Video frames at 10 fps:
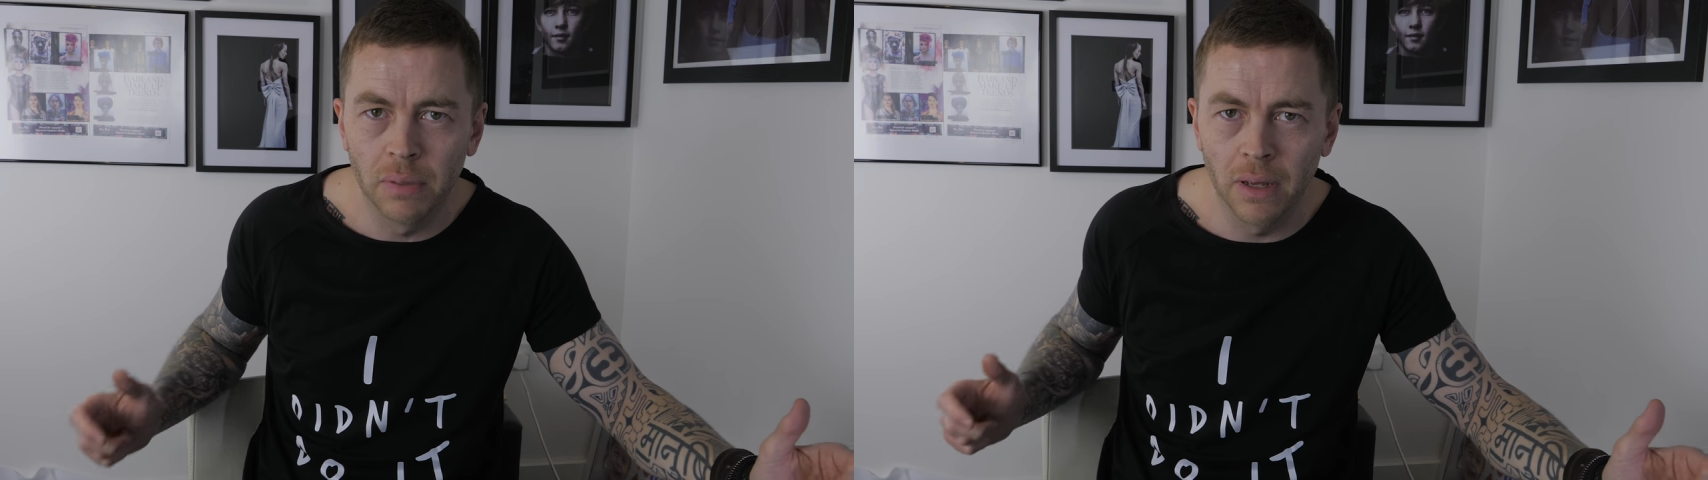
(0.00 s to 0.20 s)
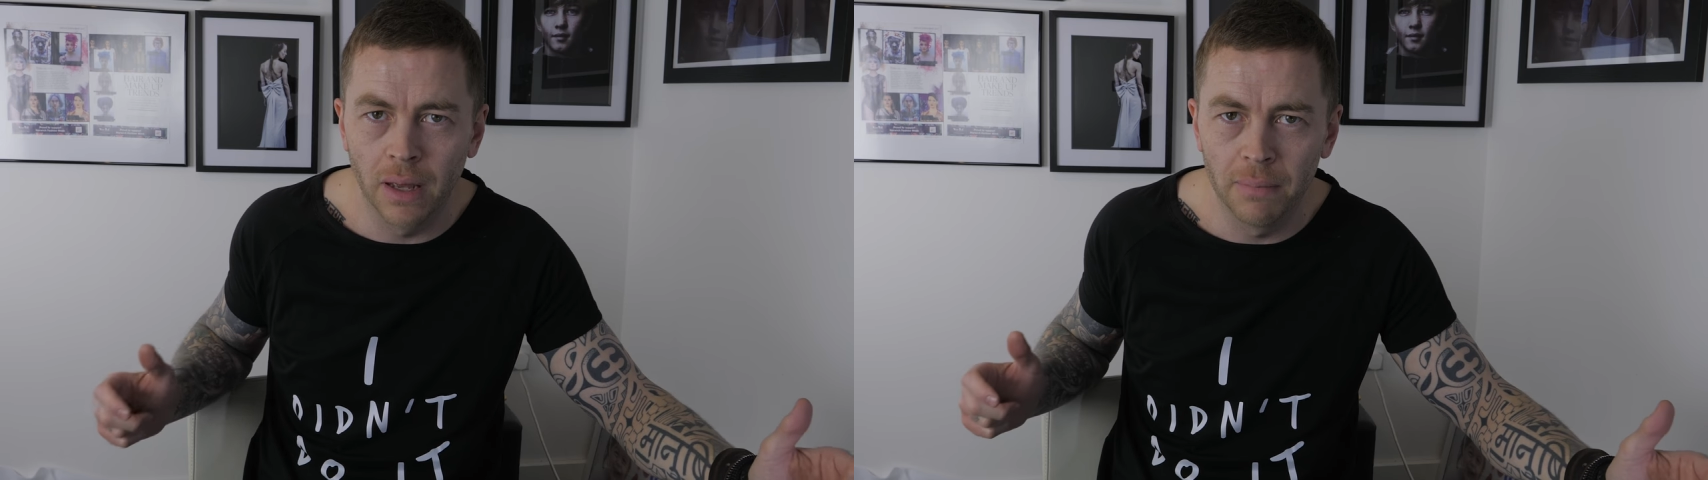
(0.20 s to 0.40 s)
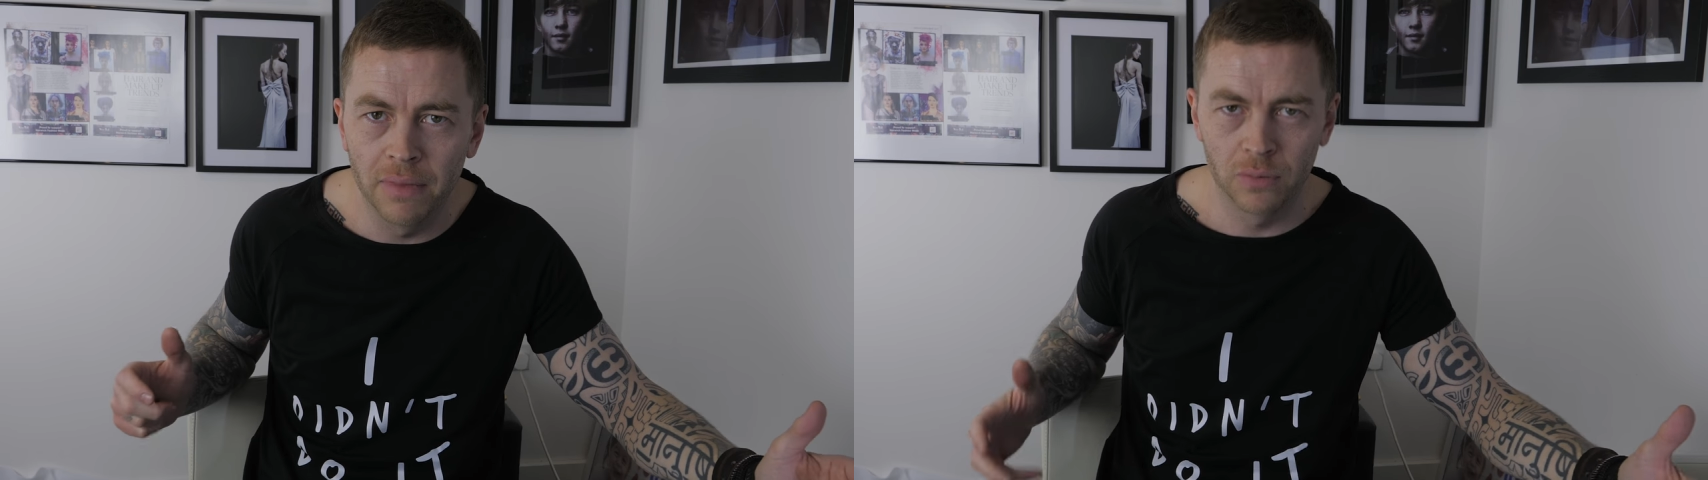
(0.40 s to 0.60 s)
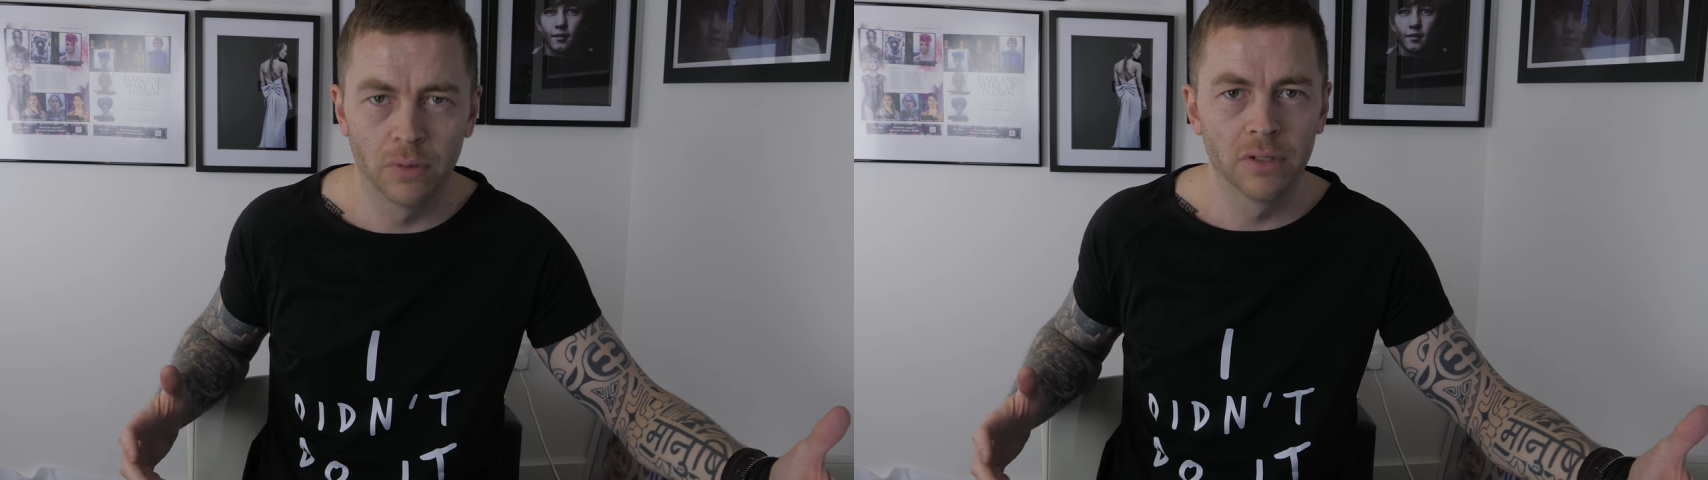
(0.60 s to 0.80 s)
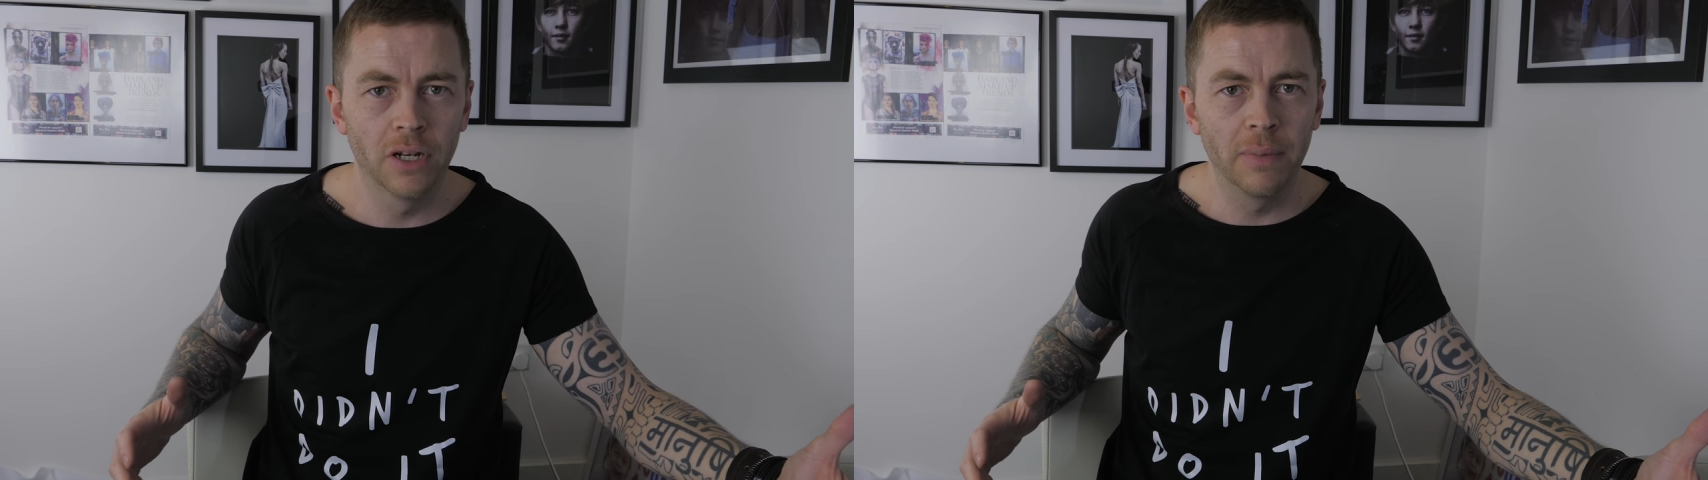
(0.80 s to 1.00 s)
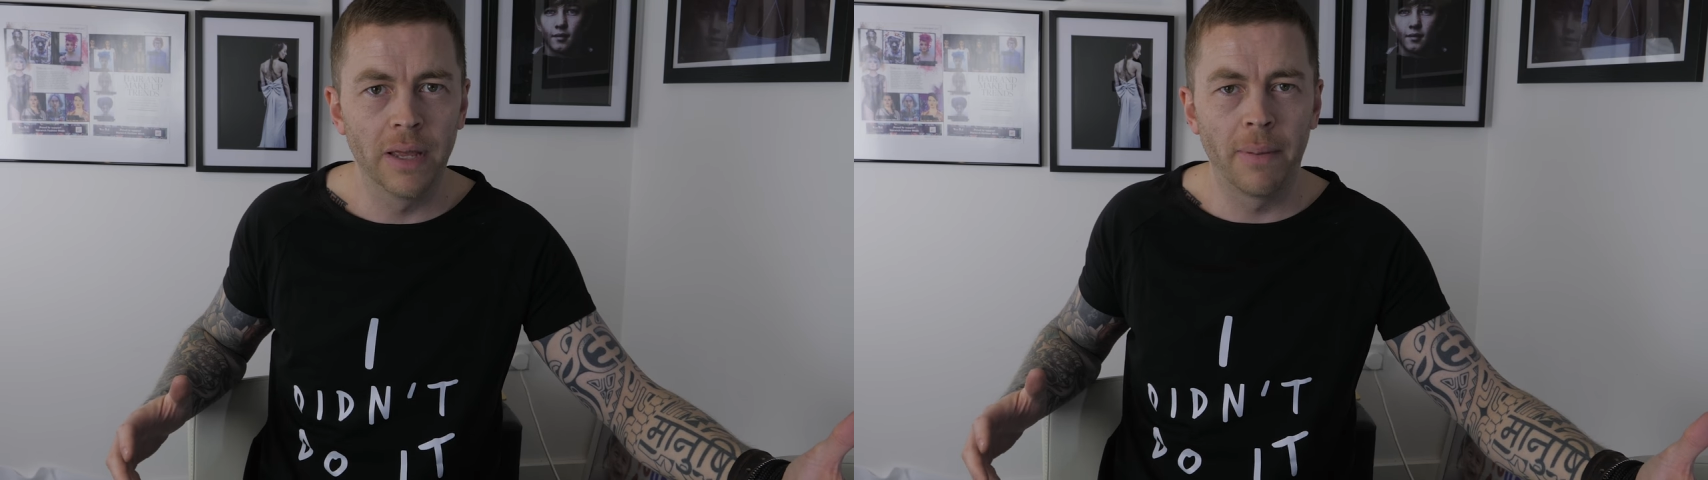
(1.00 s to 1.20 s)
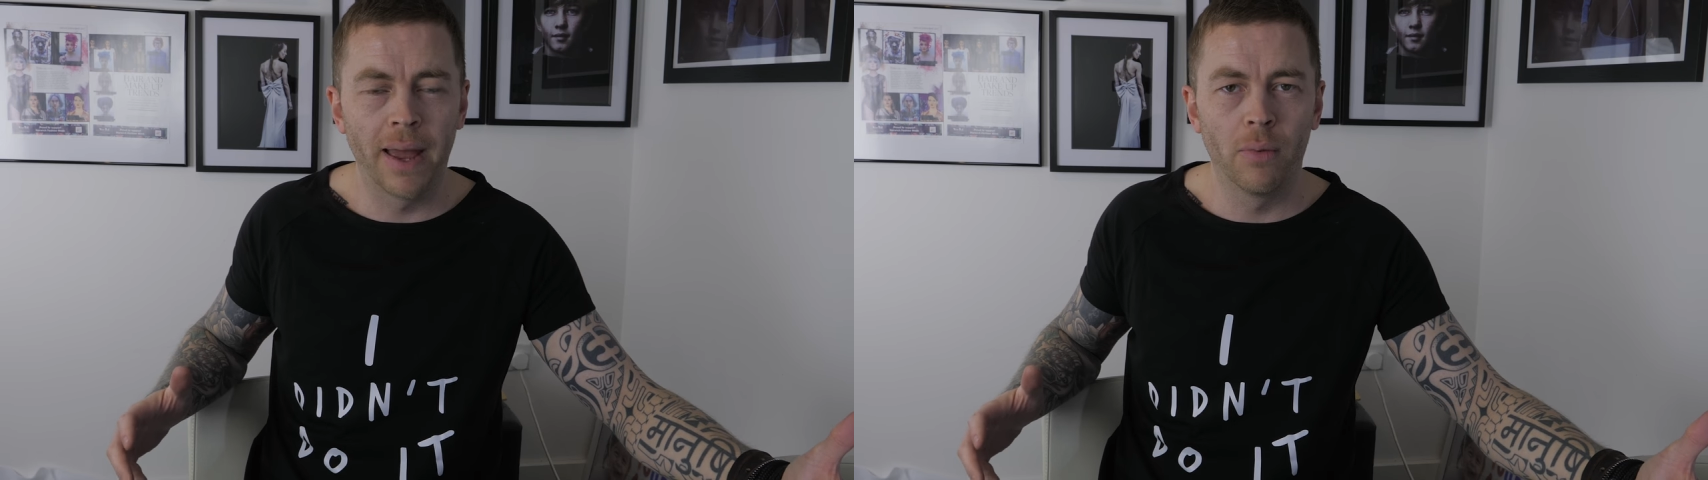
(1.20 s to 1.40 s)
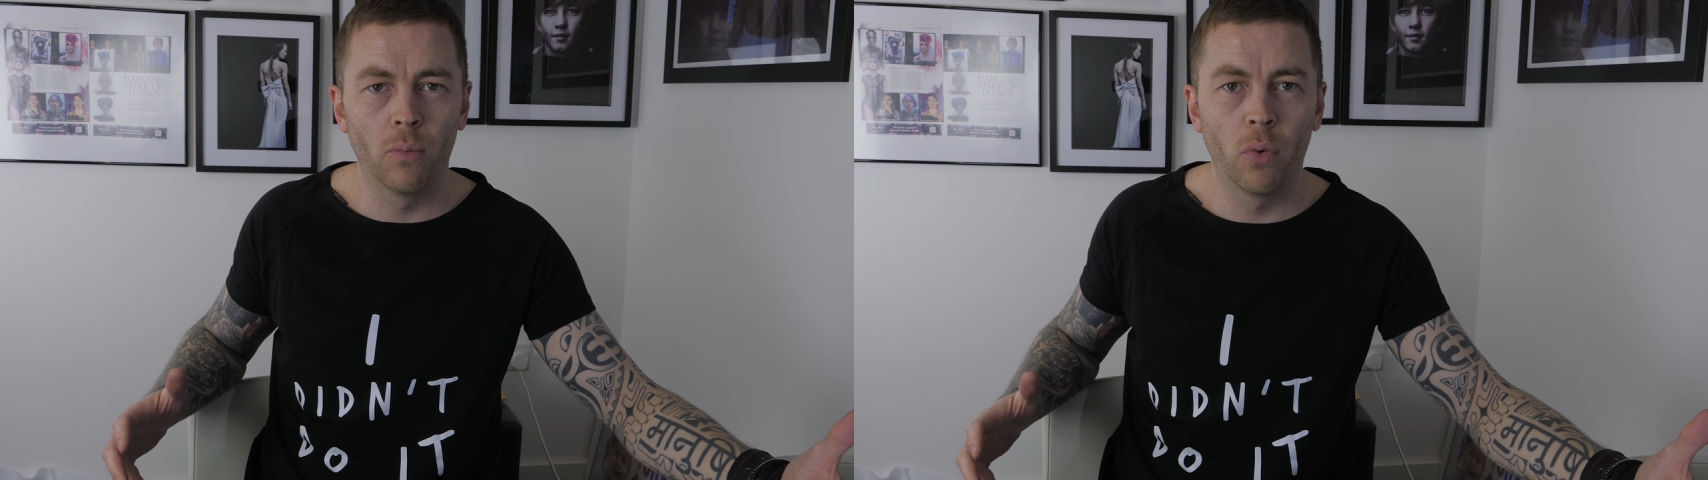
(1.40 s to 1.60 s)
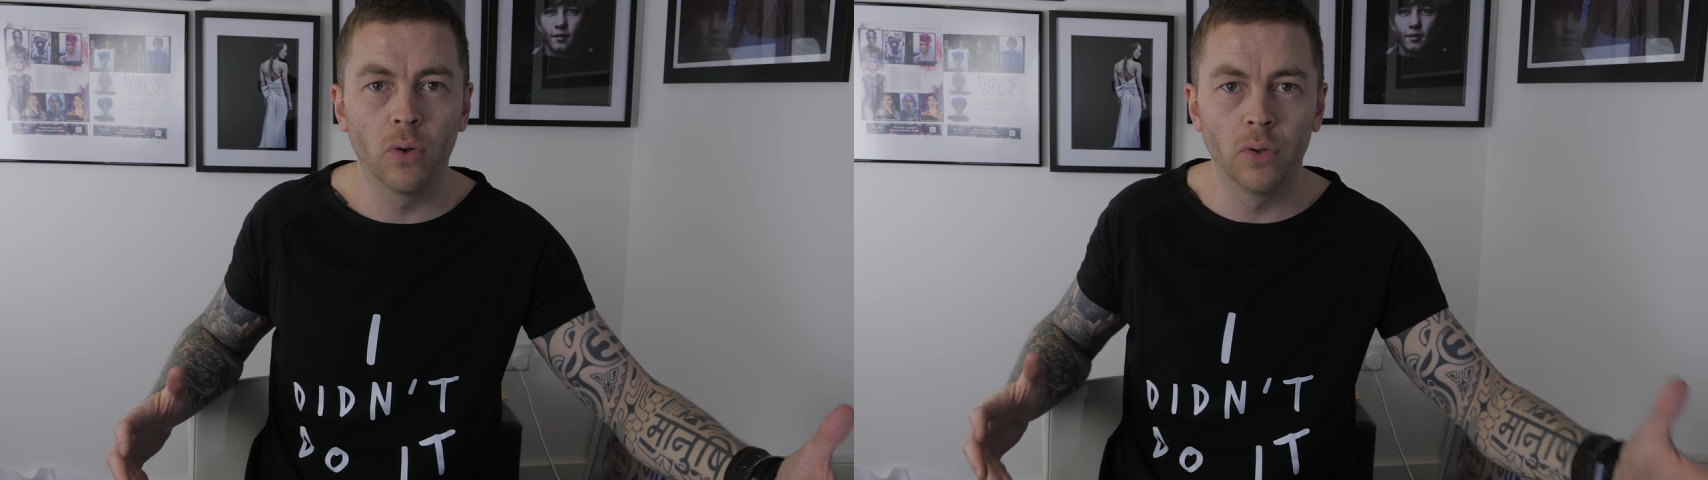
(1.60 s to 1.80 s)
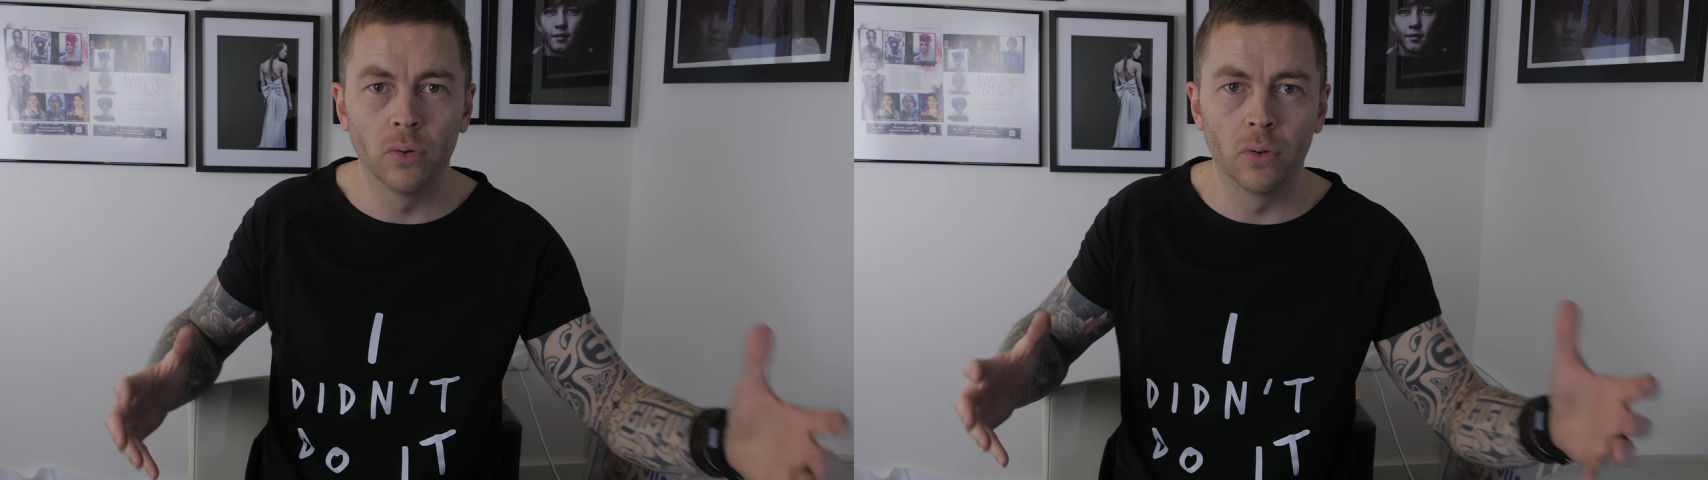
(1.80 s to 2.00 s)
but this one is going to be about
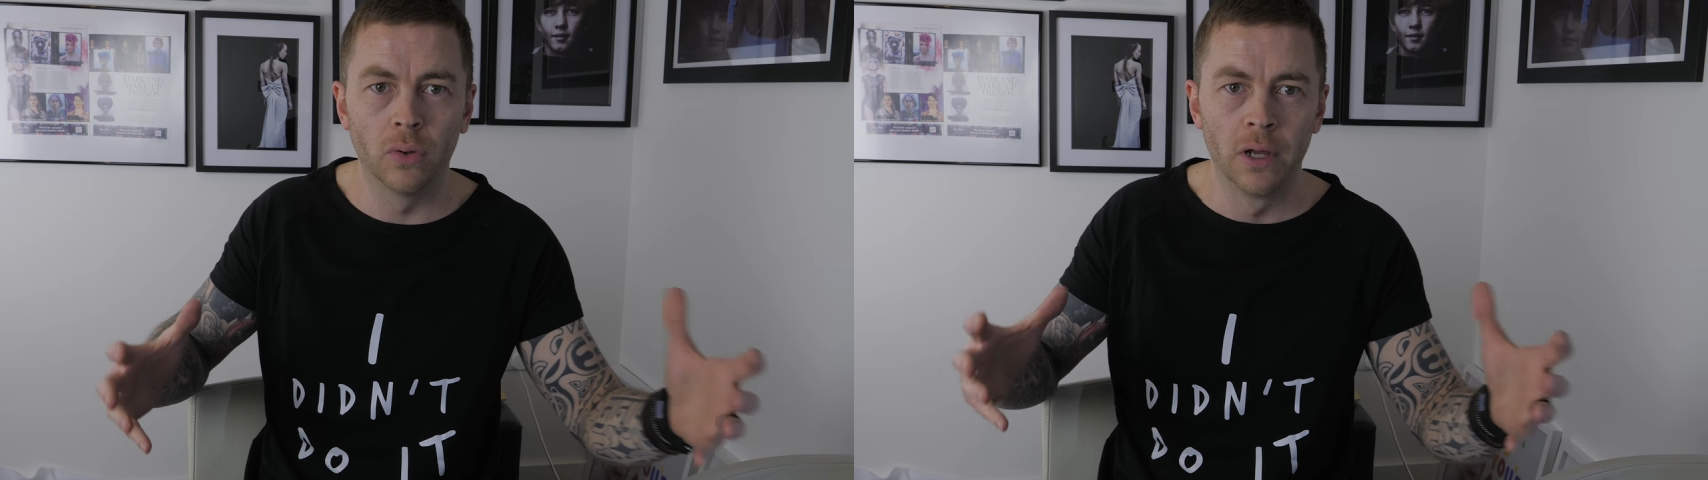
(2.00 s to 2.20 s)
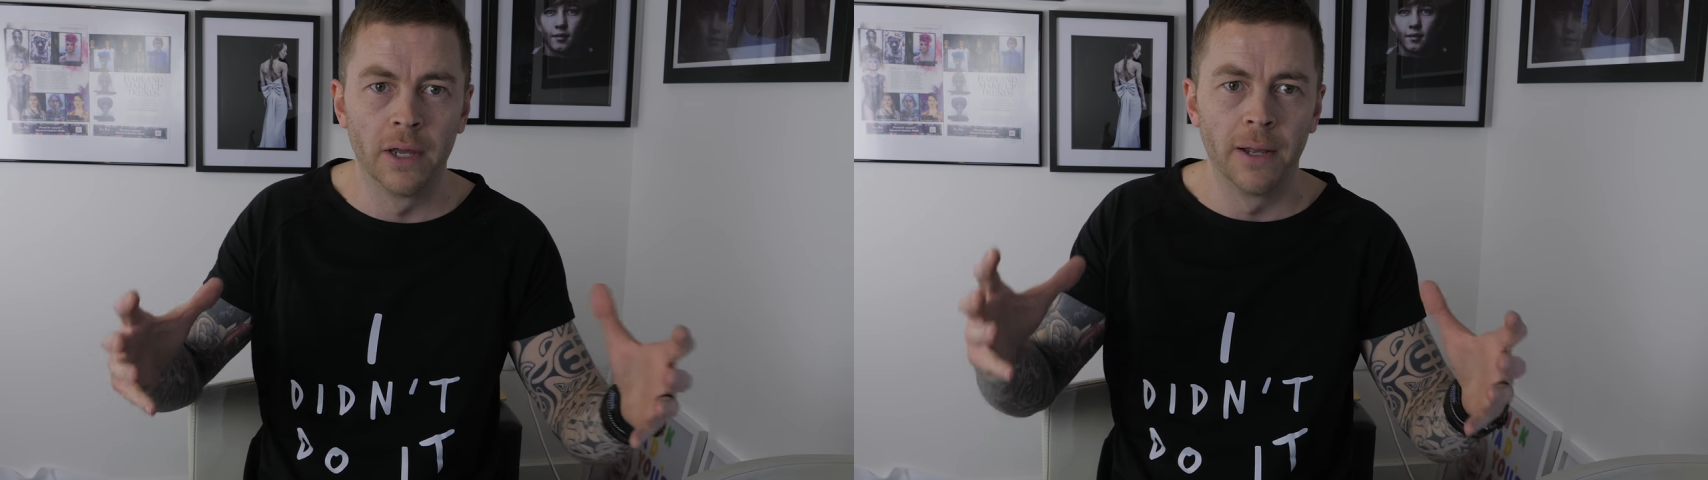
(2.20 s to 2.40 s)
what your